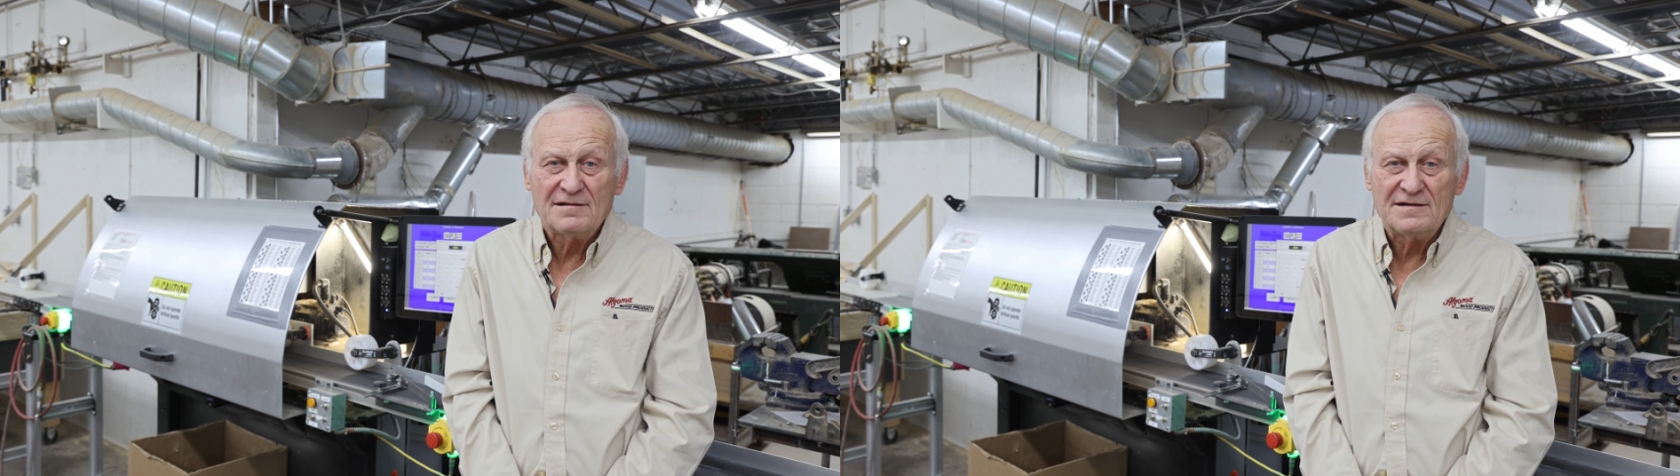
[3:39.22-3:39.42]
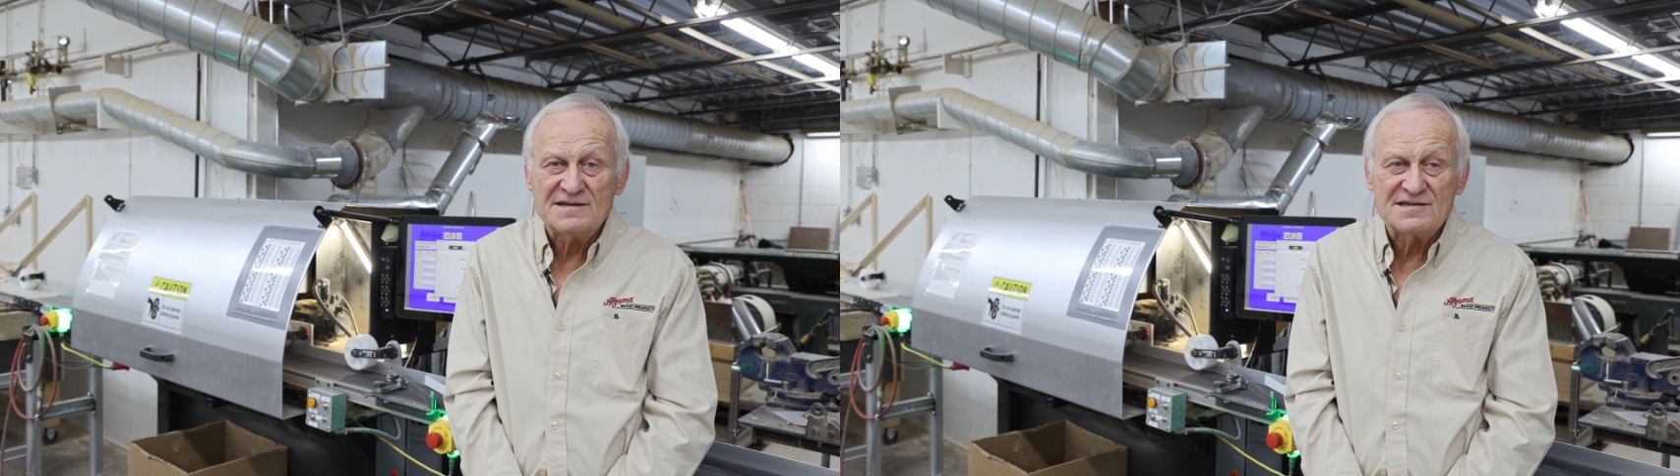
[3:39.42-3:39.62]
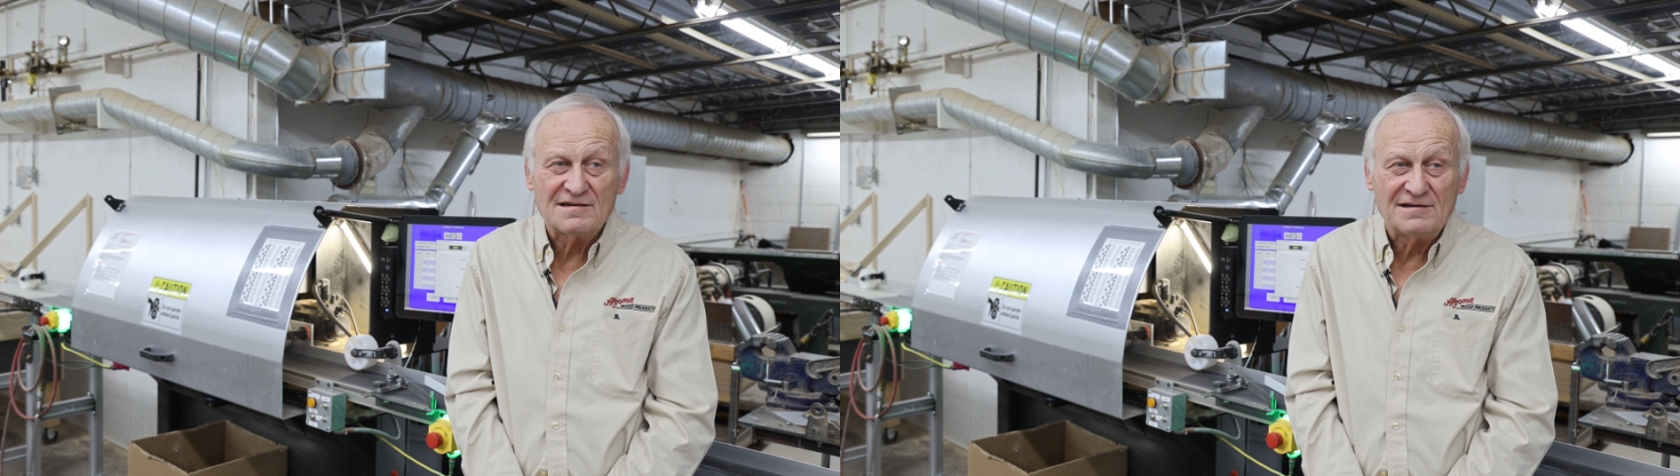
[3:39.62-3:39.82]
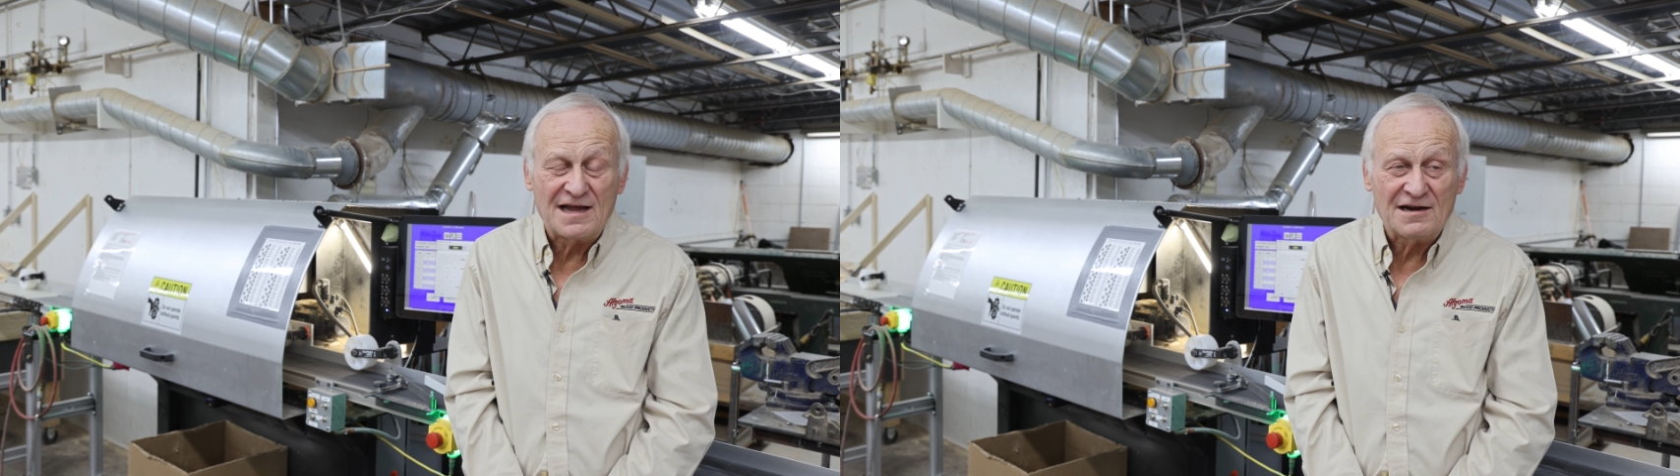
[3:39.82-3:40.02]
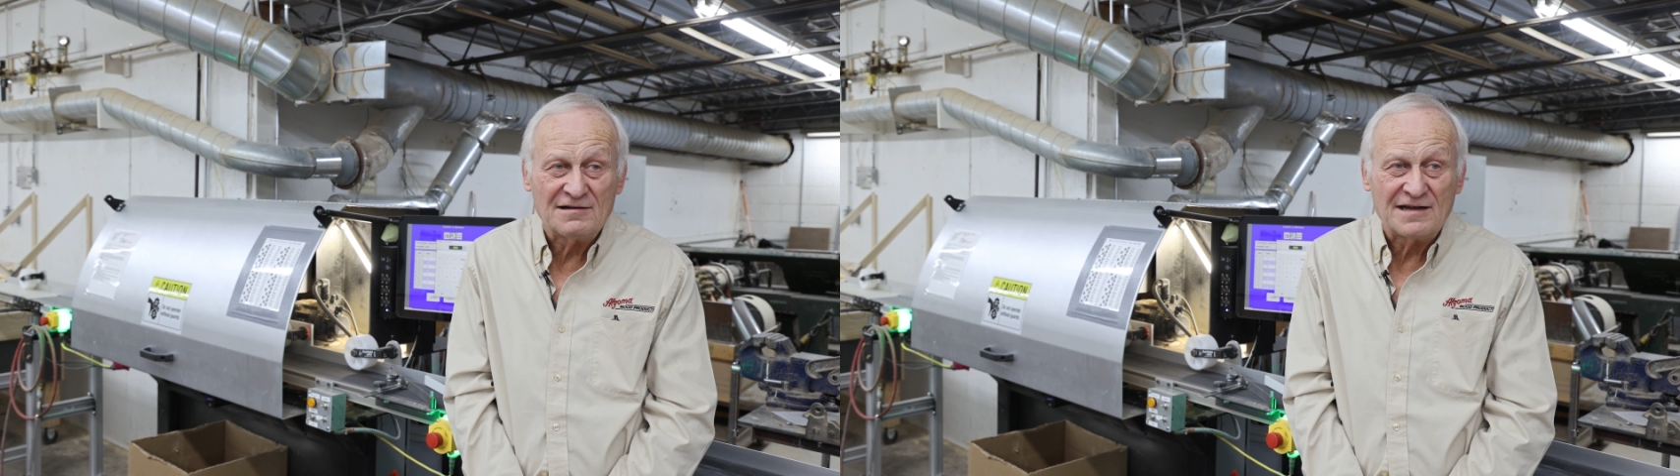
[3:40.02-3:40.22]
This is a
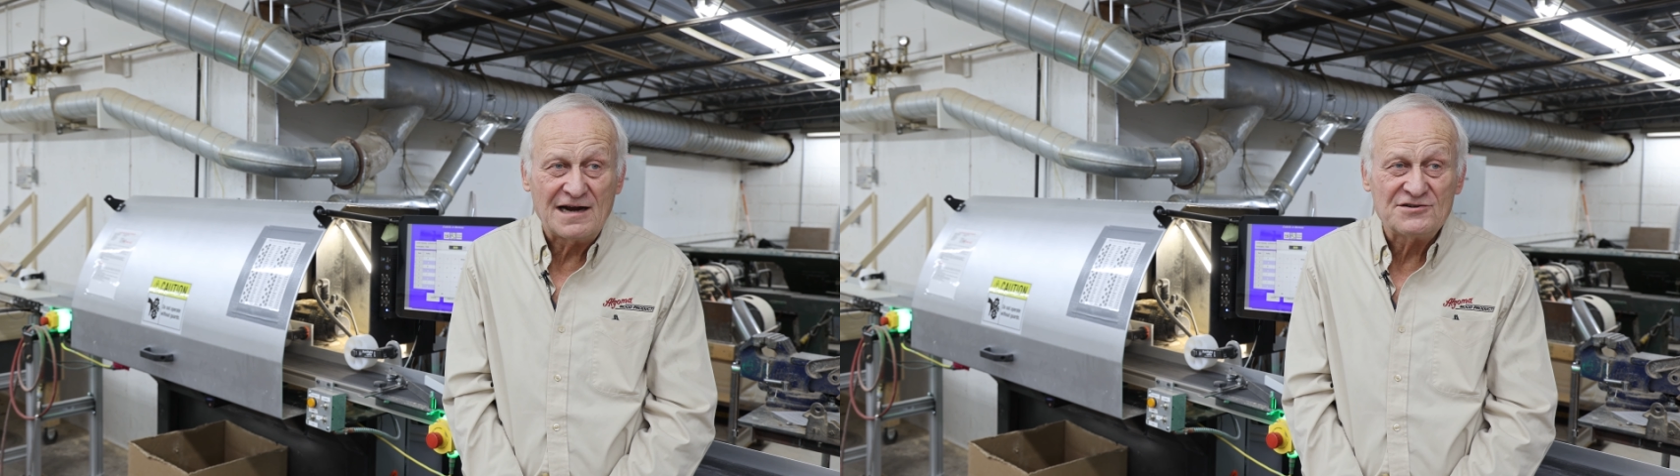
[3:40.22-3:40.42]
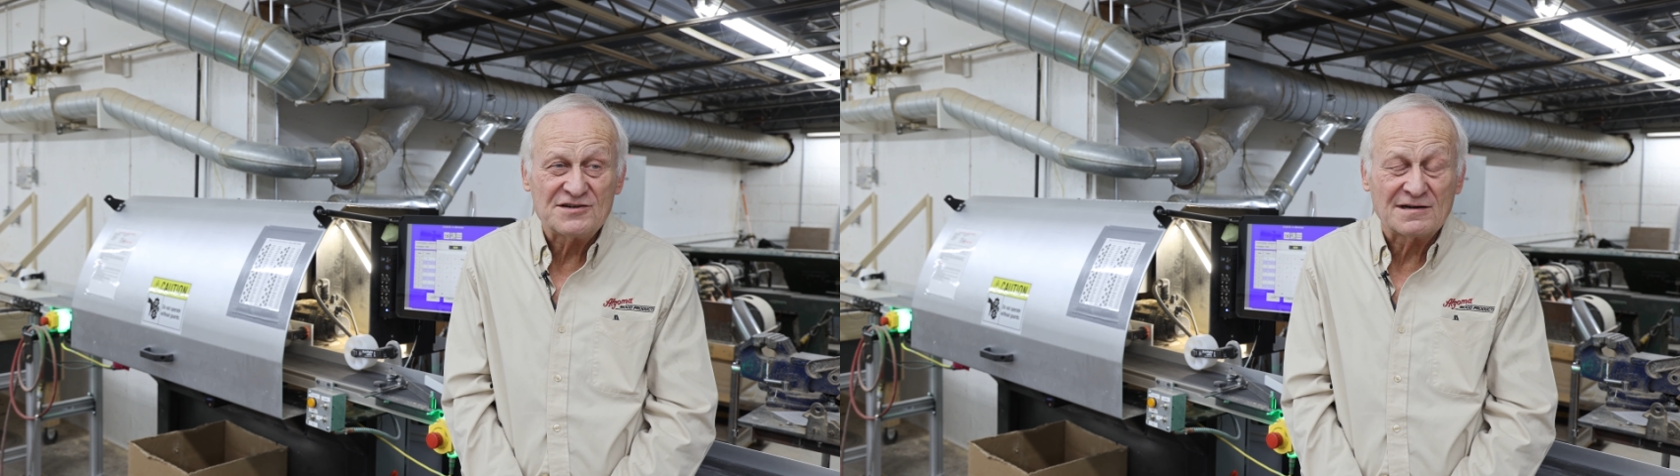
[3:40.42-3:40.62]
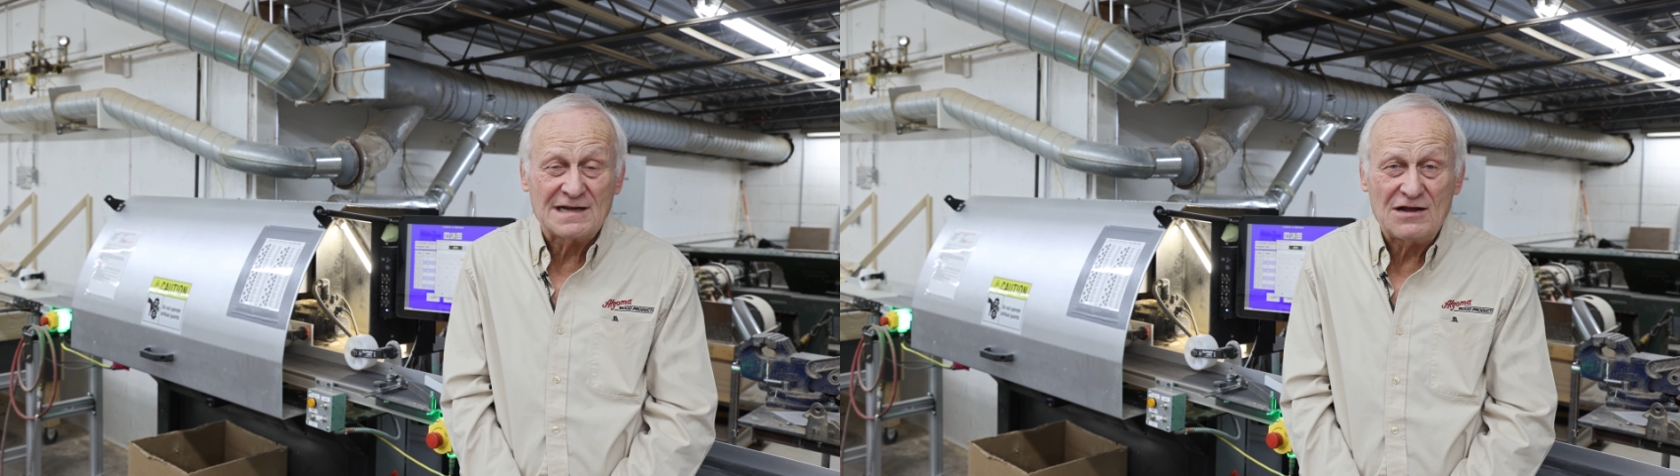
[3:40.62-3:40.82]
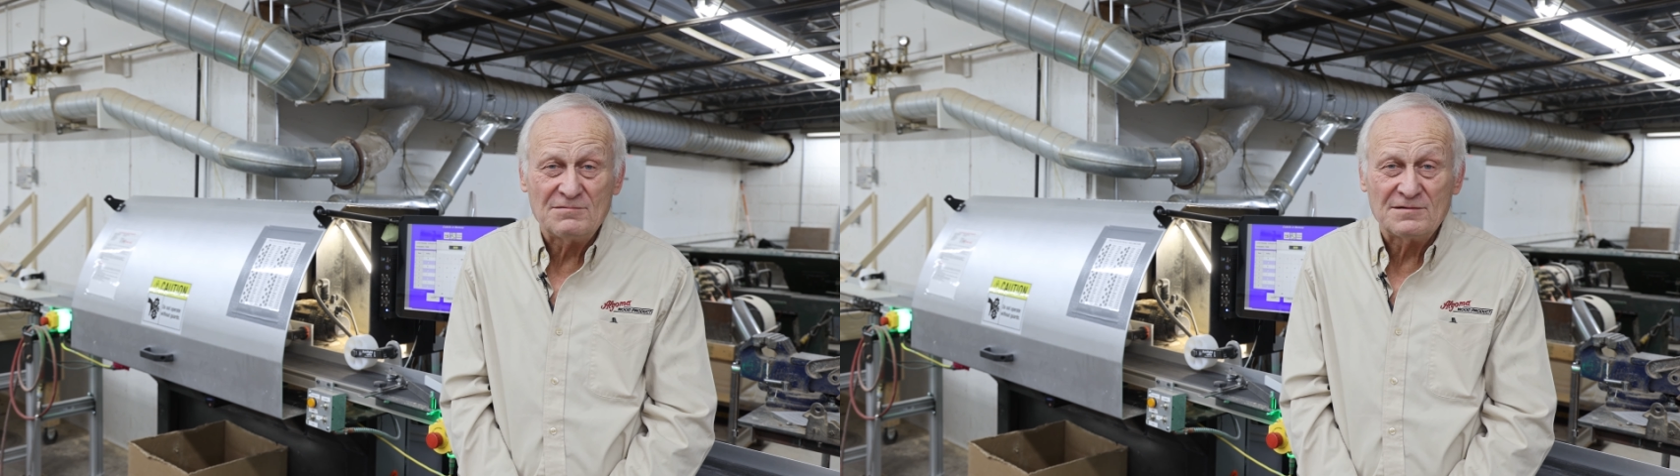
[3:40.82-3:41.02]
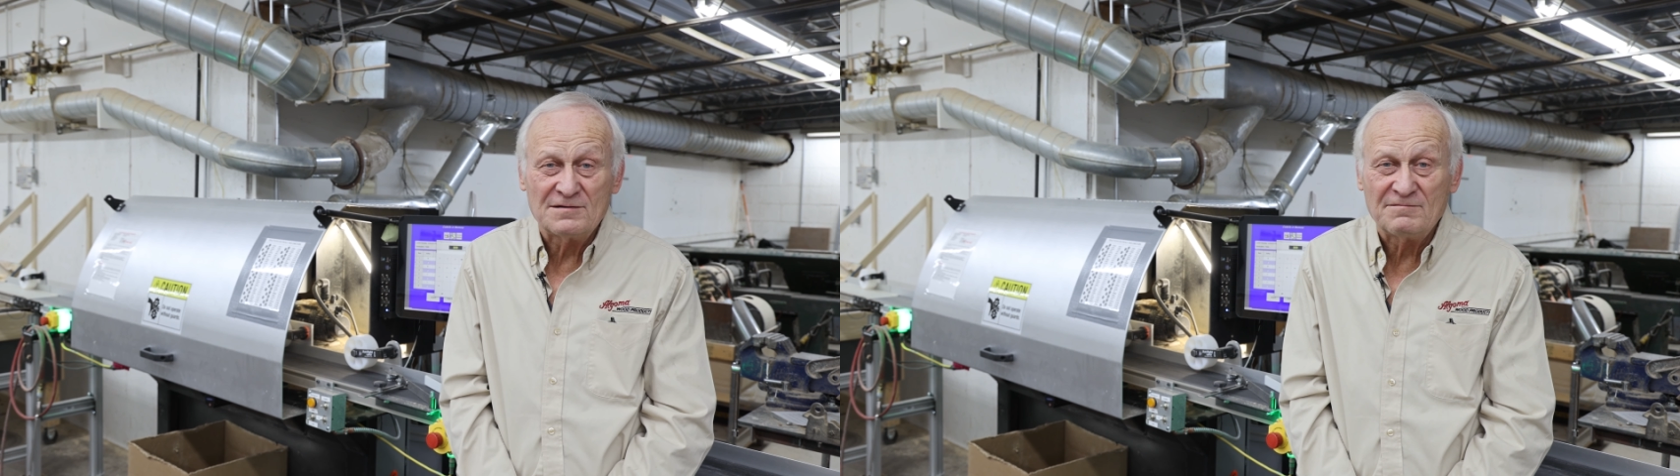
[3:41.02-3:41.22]
large account